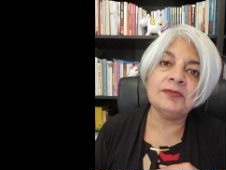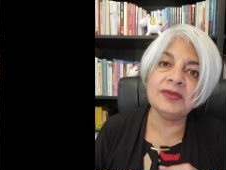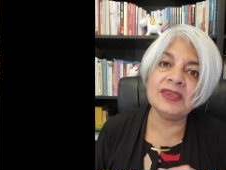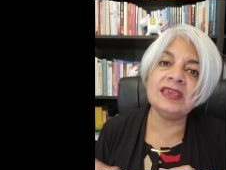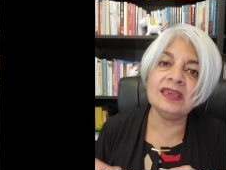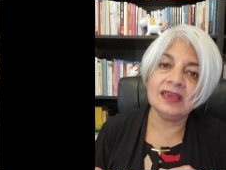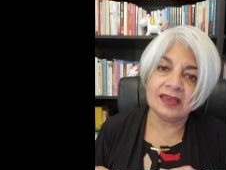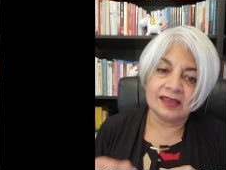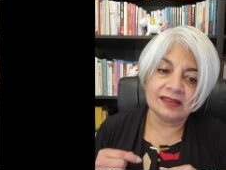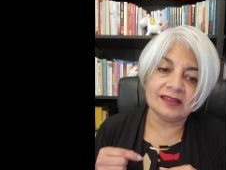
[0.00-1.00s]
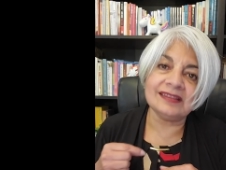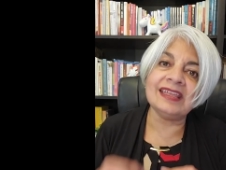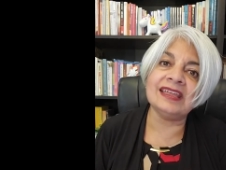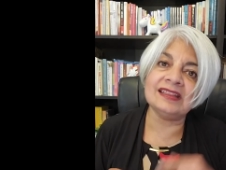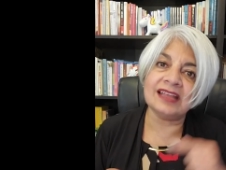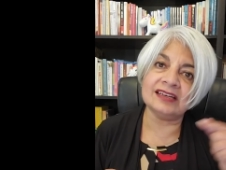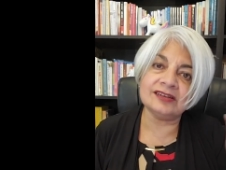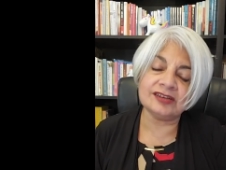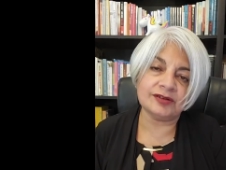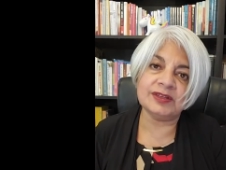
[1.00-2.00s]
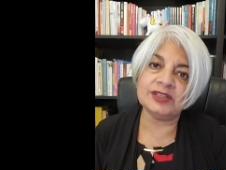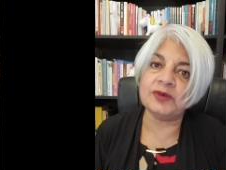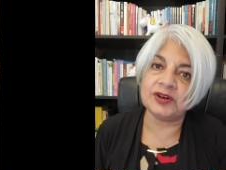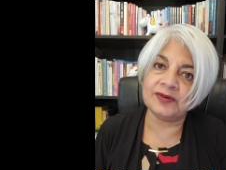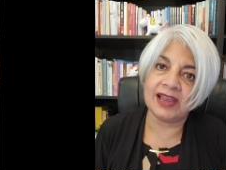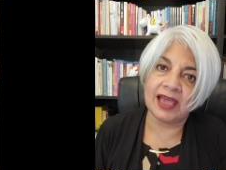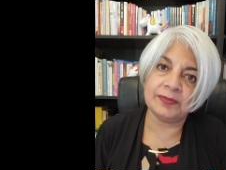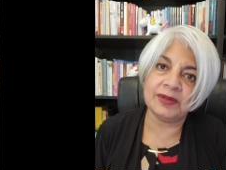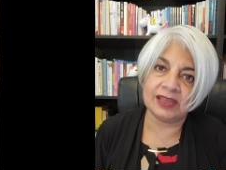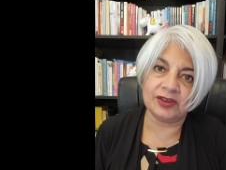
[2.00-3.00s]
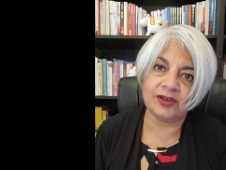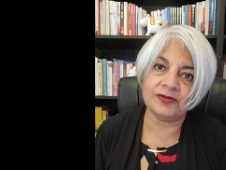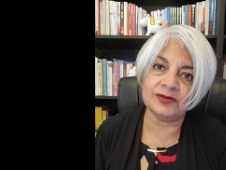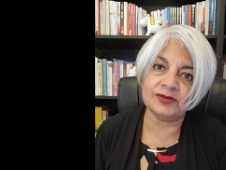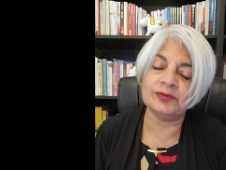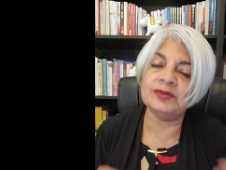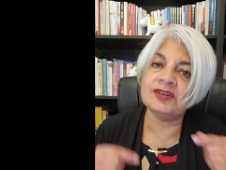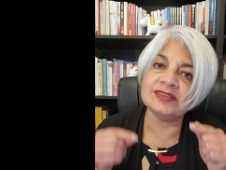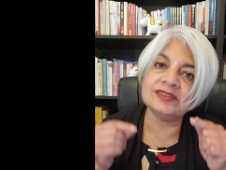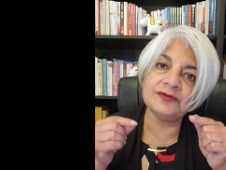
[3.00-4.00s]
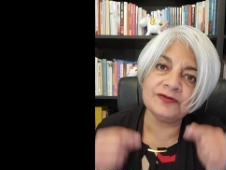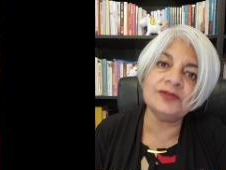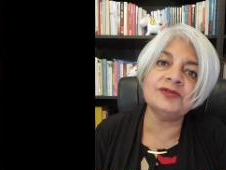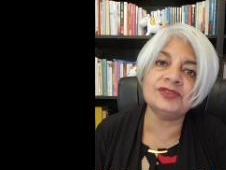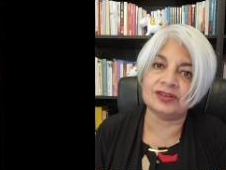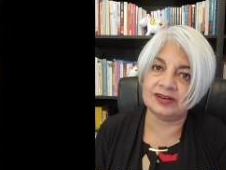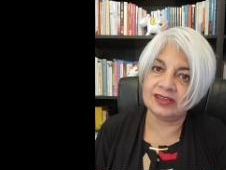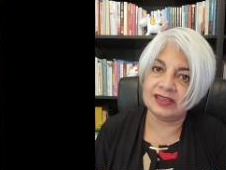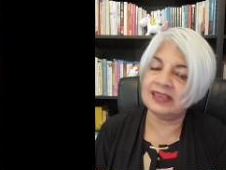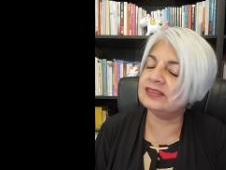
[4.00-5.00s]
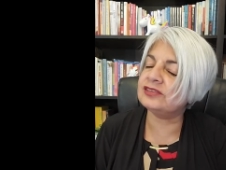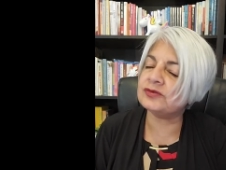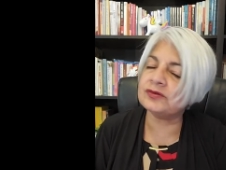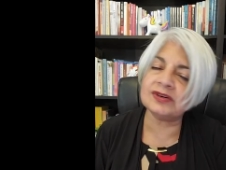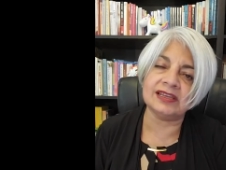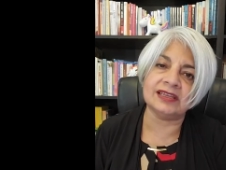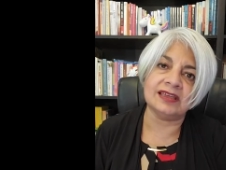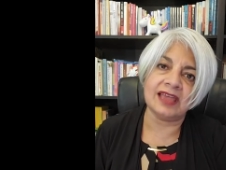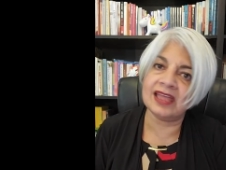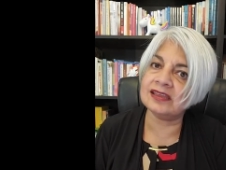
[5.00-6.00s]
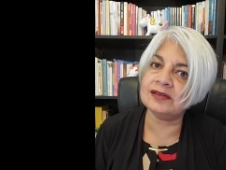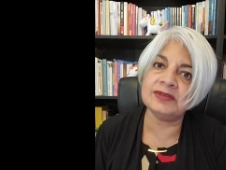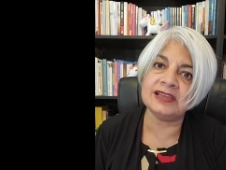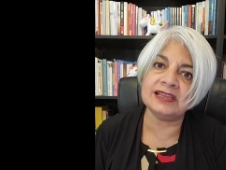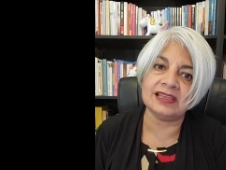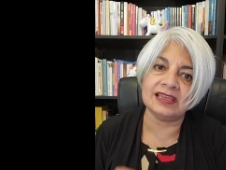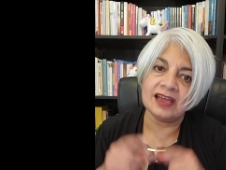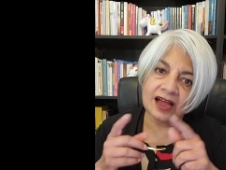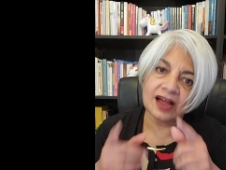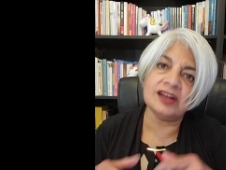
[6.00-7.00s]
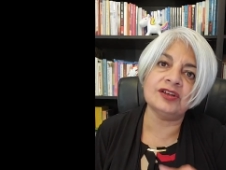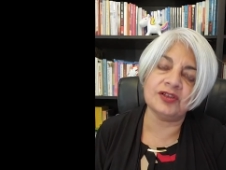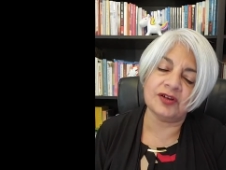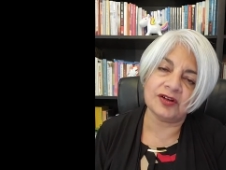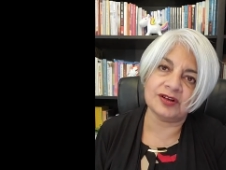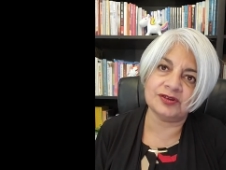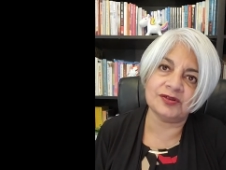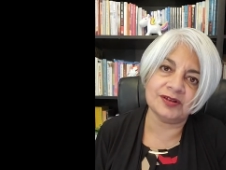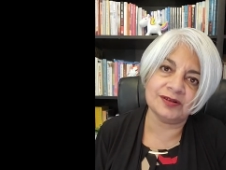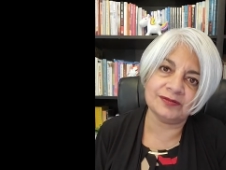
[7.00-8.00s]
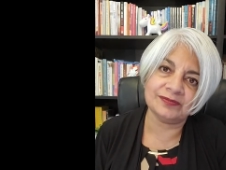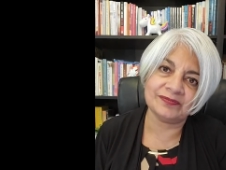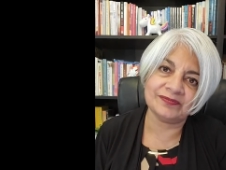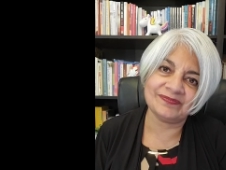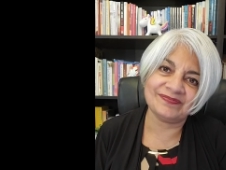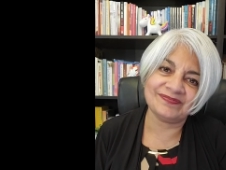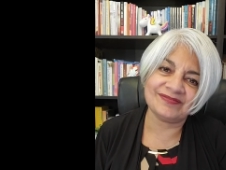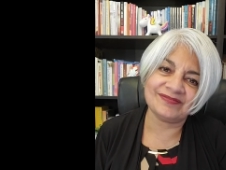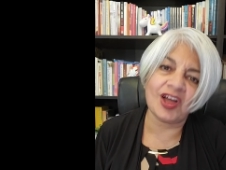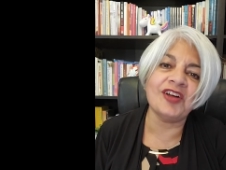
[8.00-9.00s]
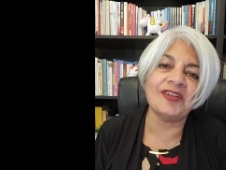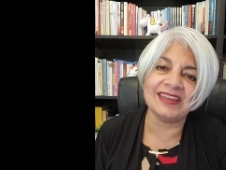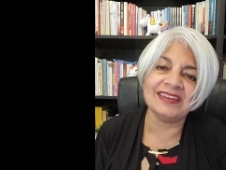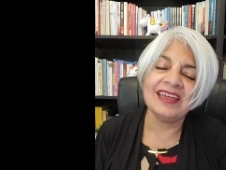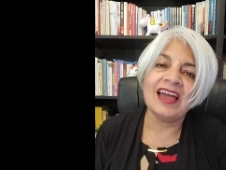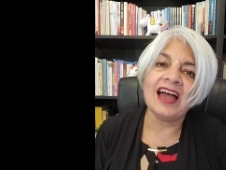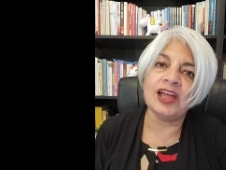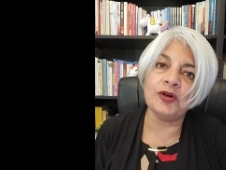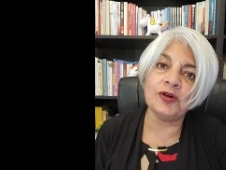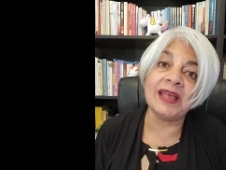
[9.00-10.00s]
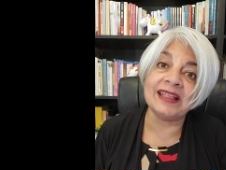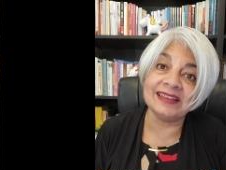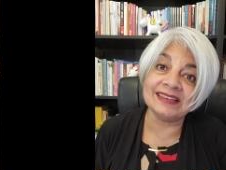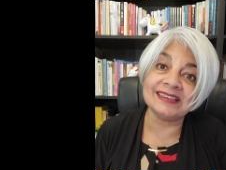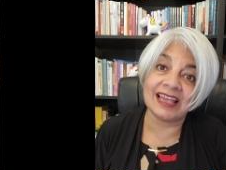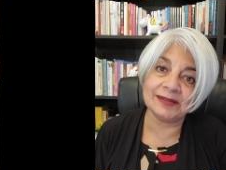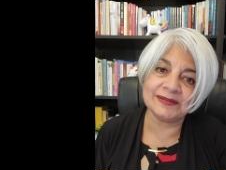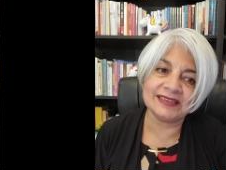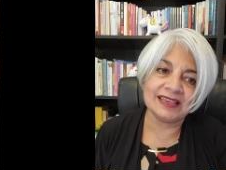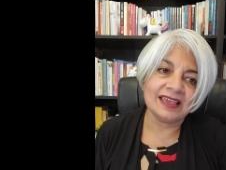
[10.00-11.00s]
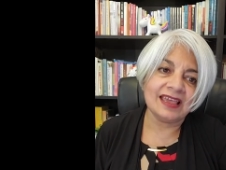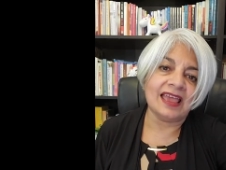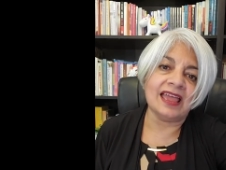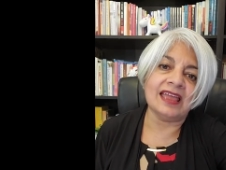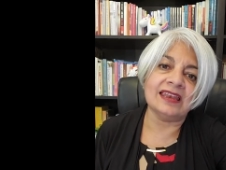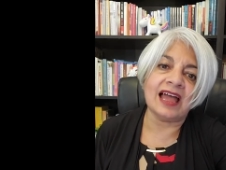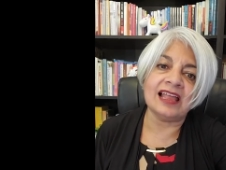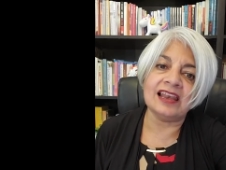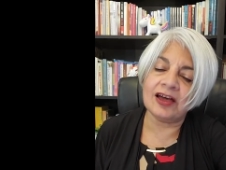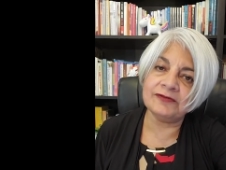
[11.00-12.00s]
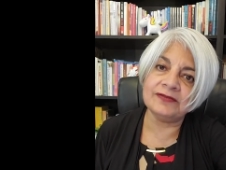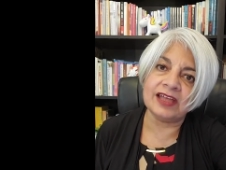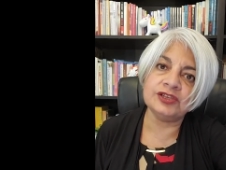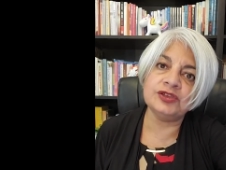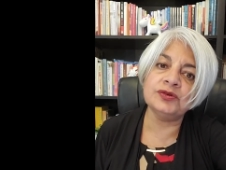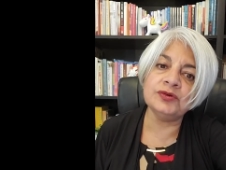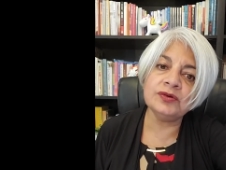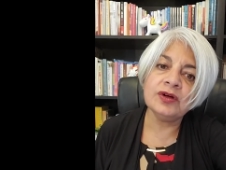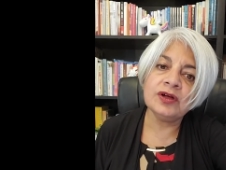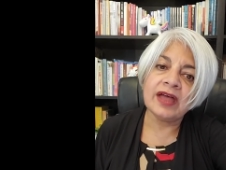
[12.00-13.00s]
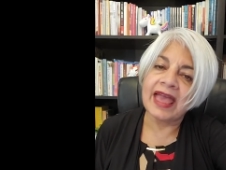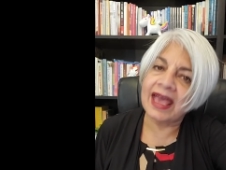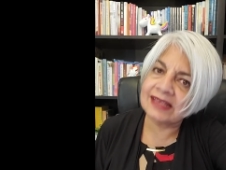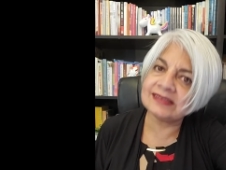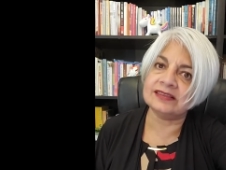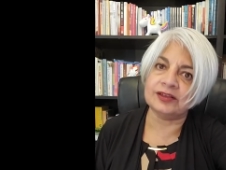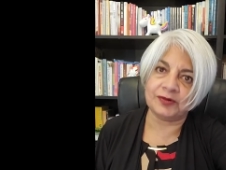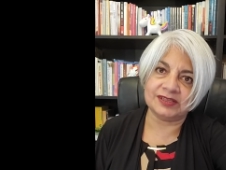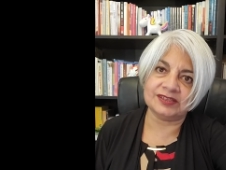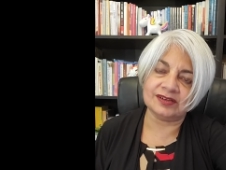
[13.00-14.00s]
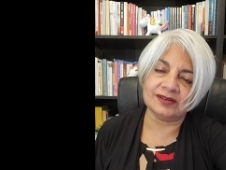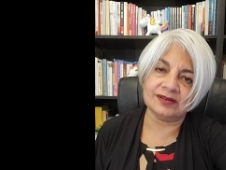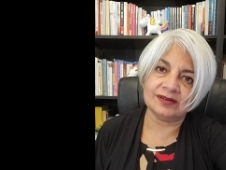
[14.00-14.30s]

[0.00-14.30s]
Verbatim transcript: be the thing that determines what will happen in your future because the future is totally and completely under your control. All right, I hope that this helps and I love that you ask the question